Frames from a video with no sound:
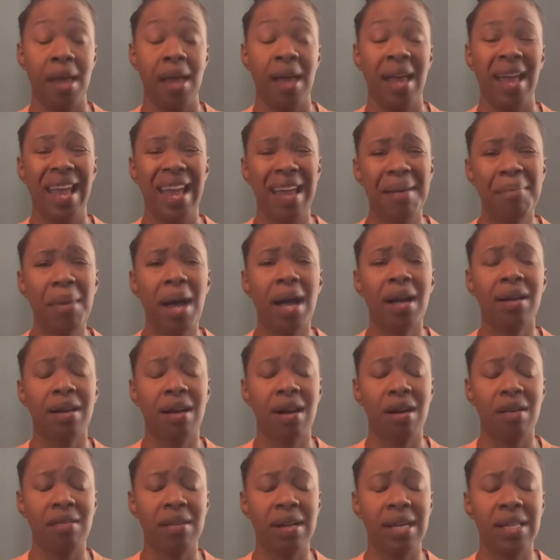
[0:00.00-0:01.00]
and my
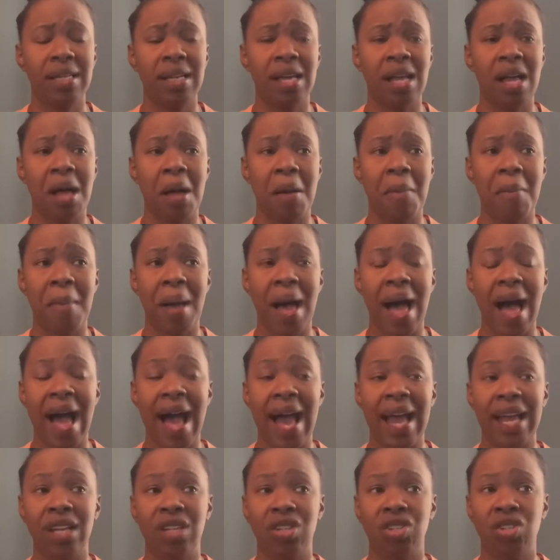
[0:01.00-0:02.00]
current.
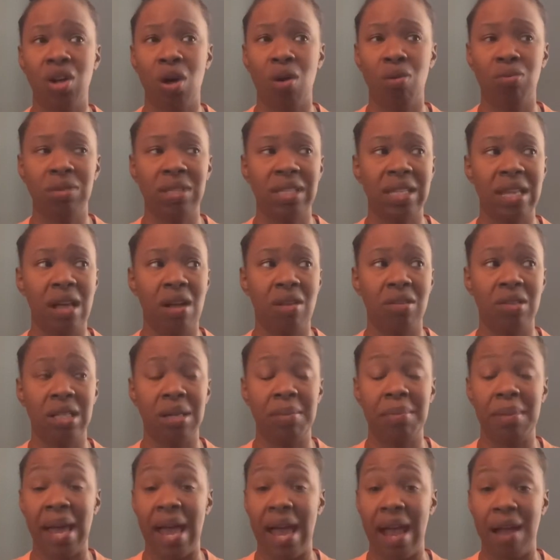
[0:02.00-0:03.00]
I don't tell
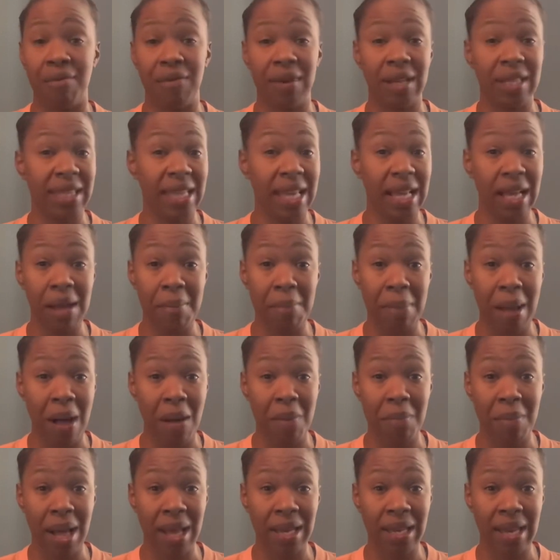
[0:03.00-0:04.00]
them everything about
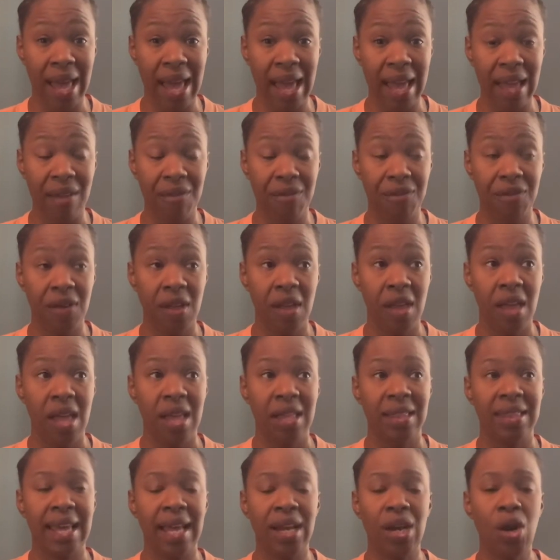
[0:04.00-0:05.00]
my life.
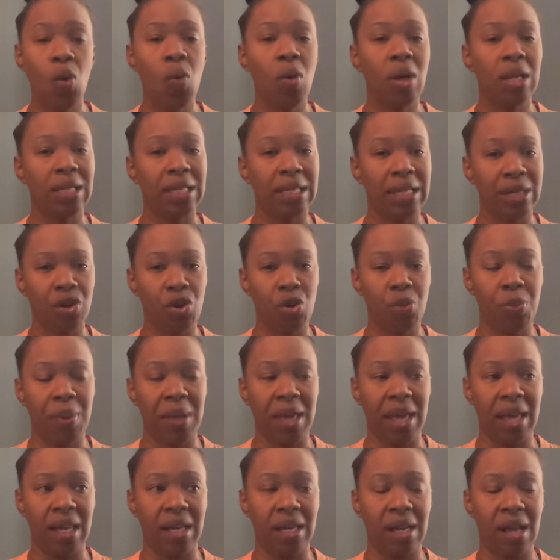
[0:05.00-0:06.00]
They know a little
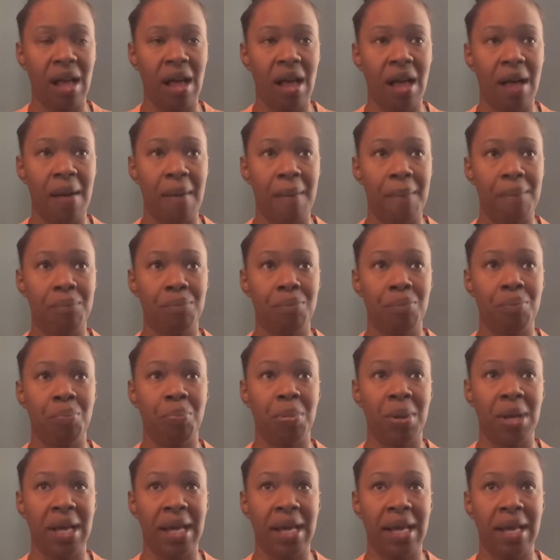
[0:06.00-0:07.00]
bit,
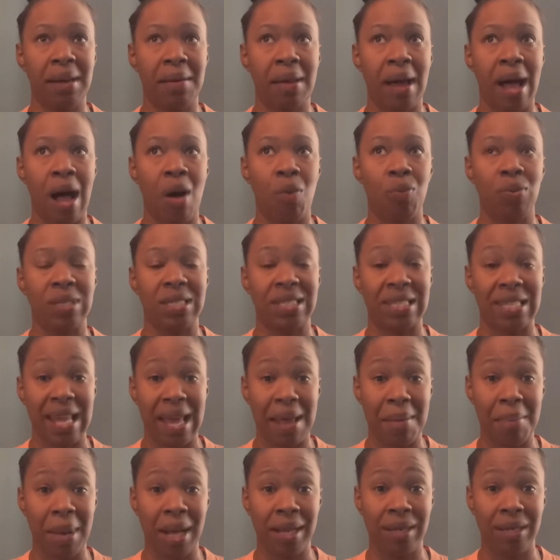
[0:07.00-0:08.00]
but I would say
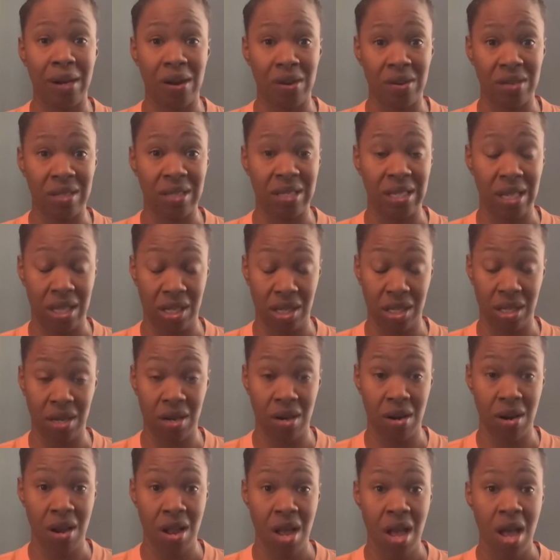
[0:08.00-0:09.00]
my nurse
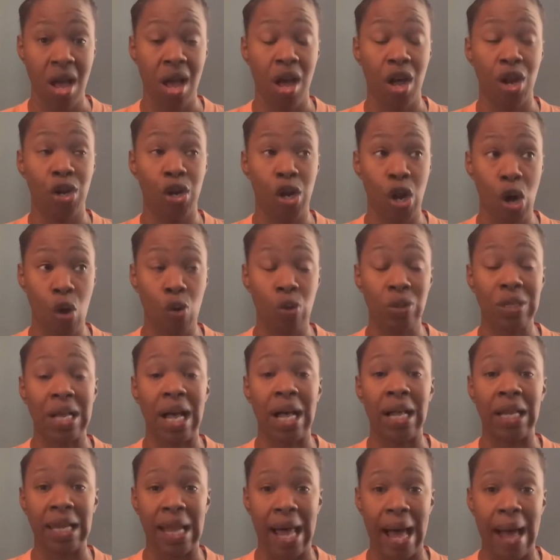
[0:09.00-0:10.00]
sister knows
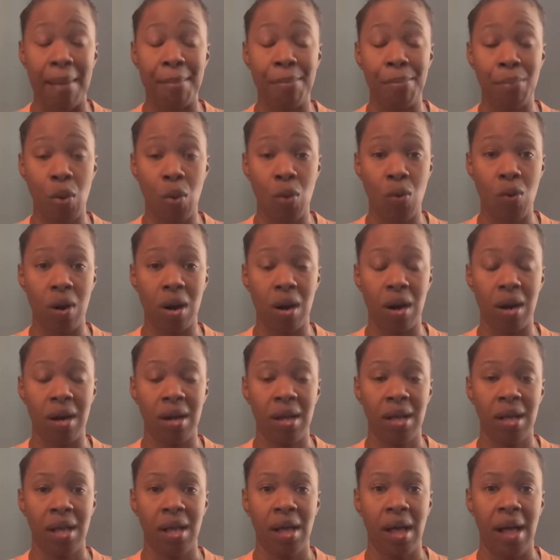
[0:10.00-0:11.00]
a lot more.
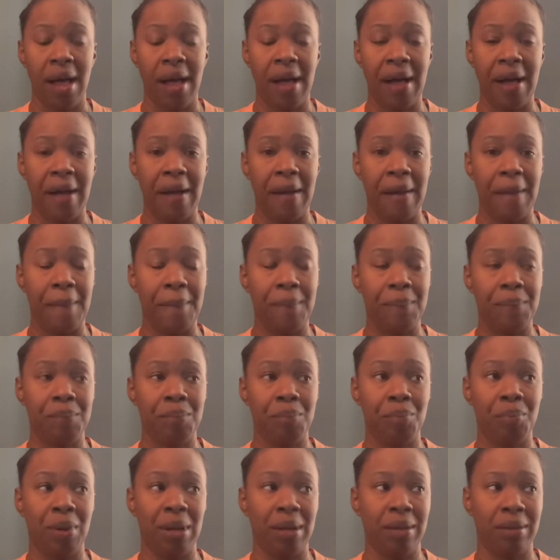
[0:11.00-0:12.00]

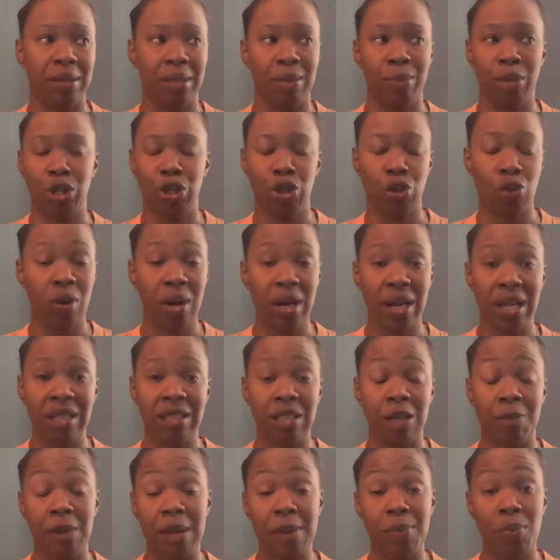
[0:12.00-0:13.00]
But the majority of
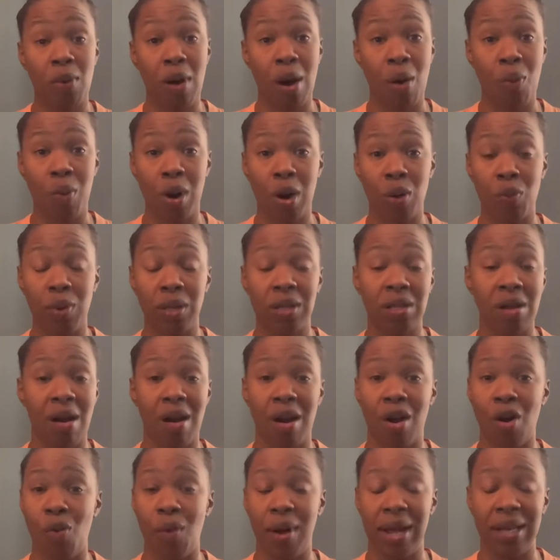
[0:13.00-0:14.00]
the people I work with are
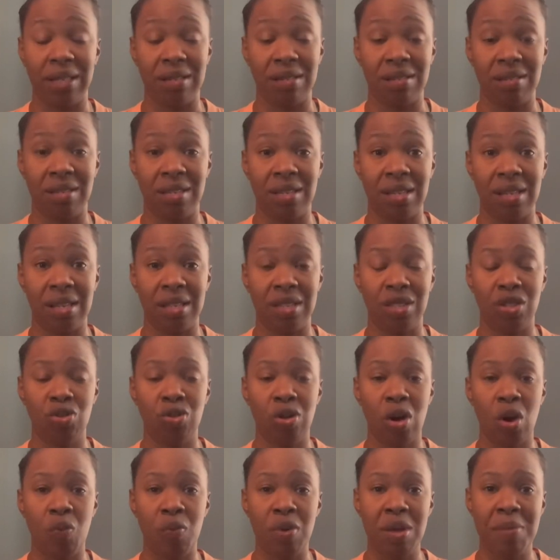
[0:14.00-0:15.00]
acquaintances. You
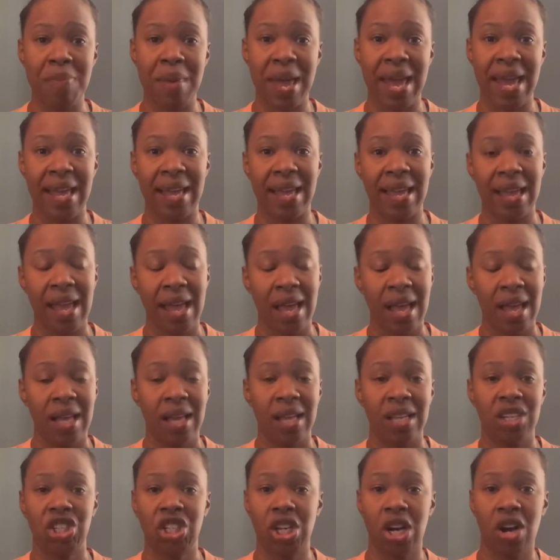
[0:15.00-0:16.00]
know, we may
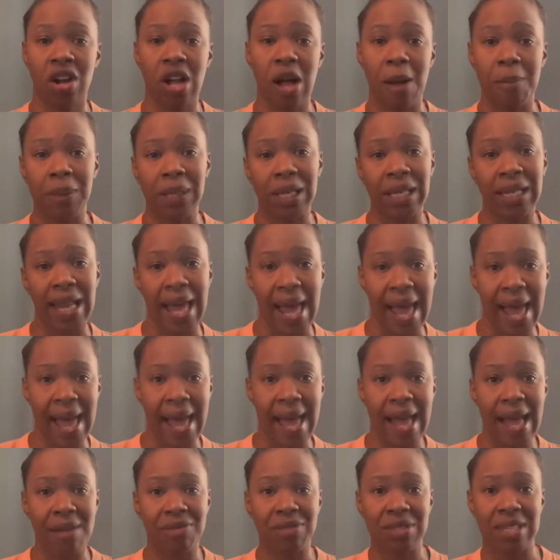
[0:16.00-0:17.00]
share a couple of
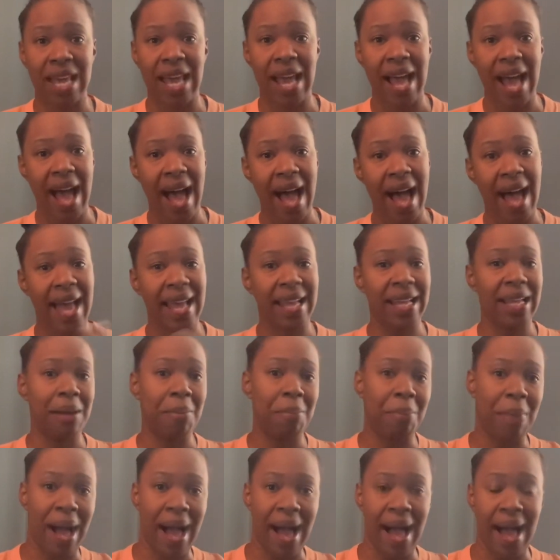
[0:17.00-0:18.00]
laughs, say hi,
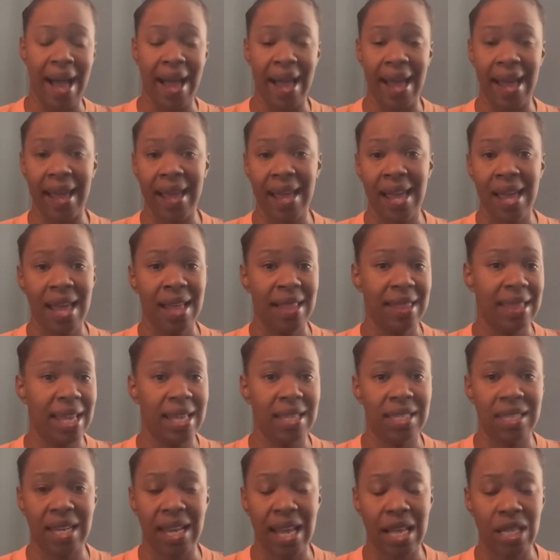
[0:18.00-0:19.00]
goodbye,
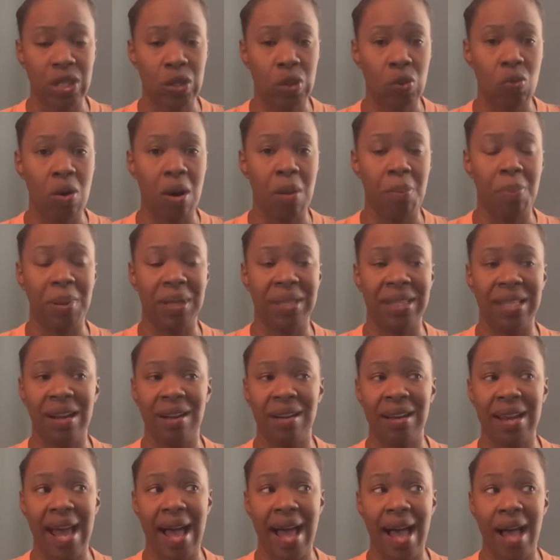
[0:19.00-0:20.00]
things of that sort, but they're
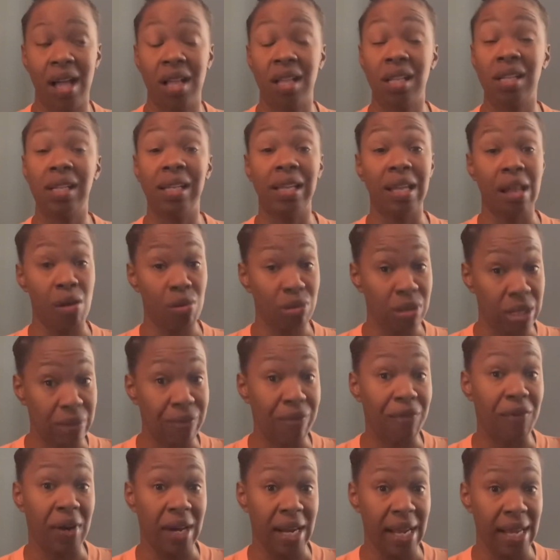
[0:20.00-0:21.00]
not close
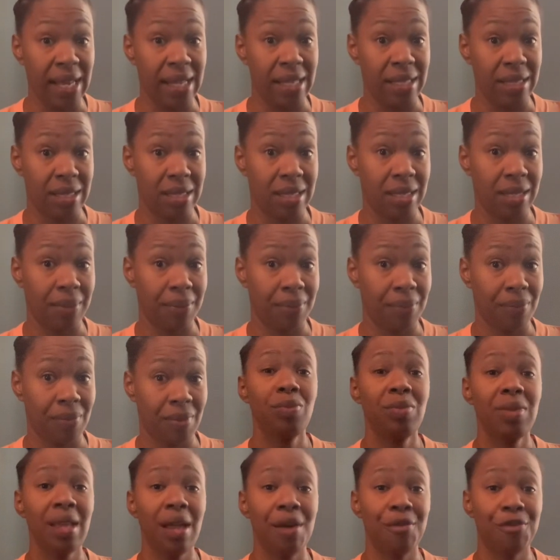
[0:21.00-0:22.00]
friends.
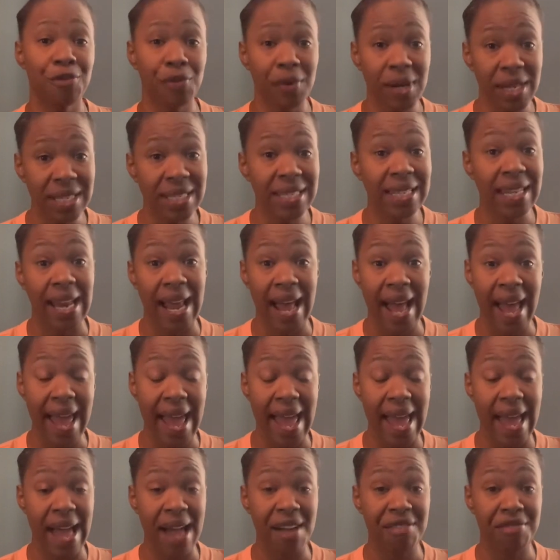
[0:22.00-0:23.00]
Friends that I
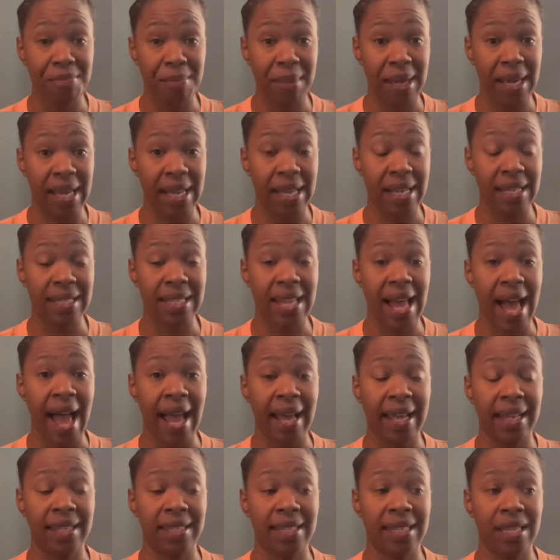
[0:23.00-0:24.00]
have means I
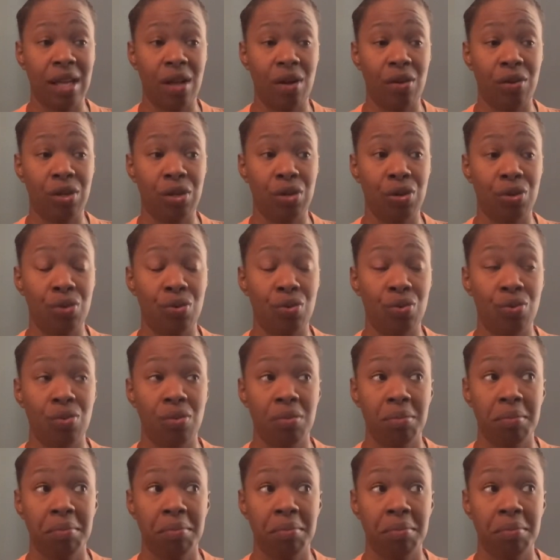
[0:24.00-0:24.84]
can tell you